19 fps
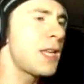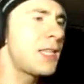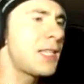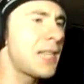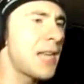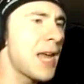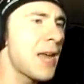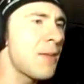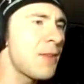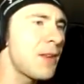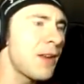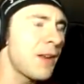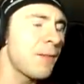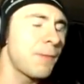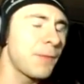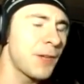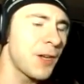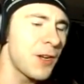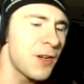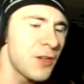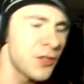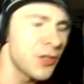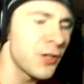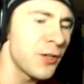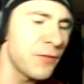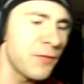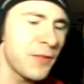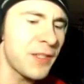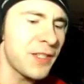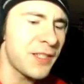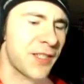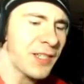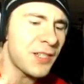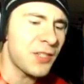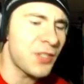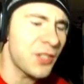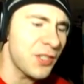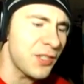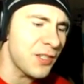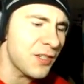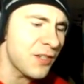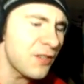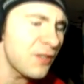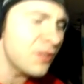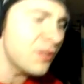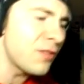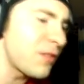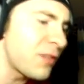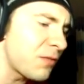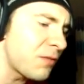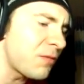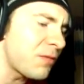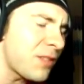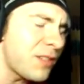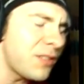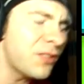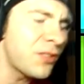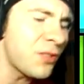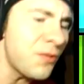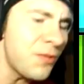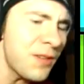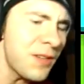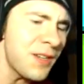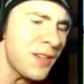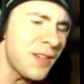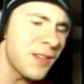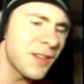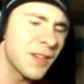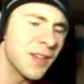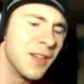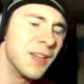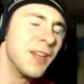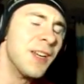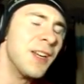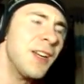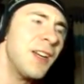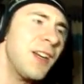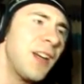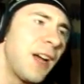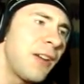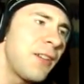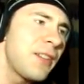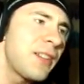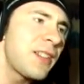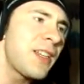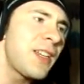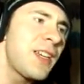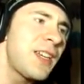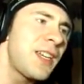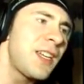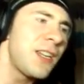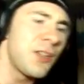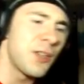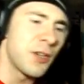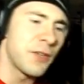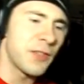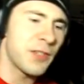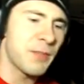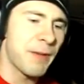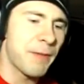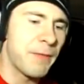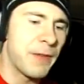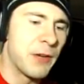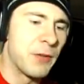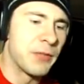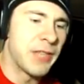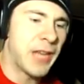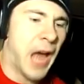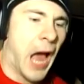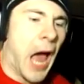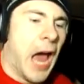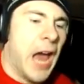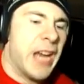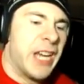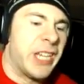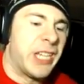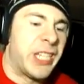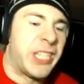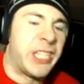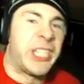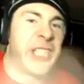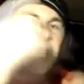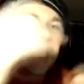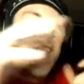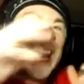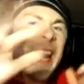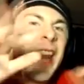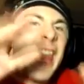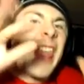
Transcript: damn it, I got nervous. I shouldn't have gotten nervous. What was I doing? I was like getting nervous, and my finger was like, ah, shit.